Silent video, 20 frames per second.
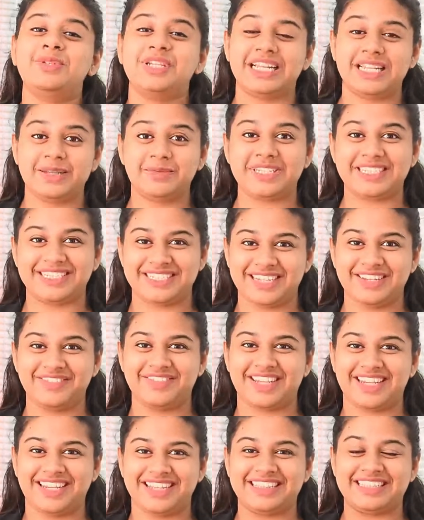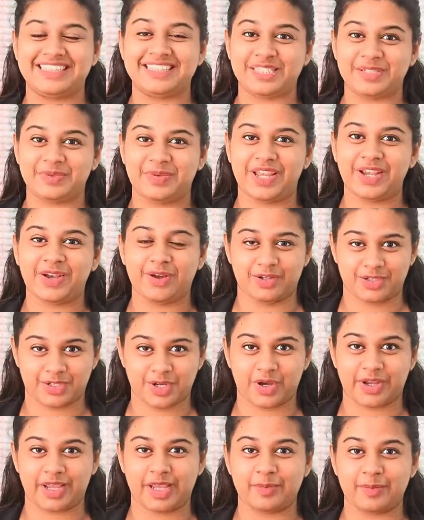LMD TV. This week on
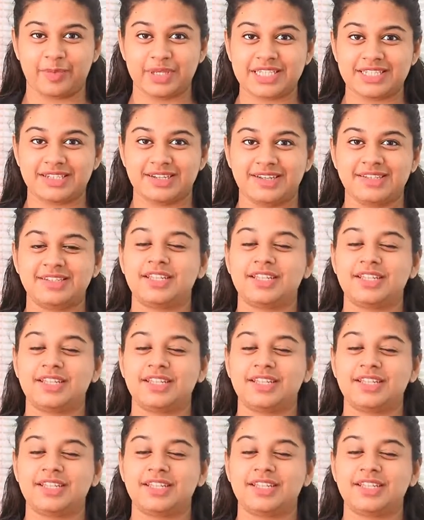Talking Business,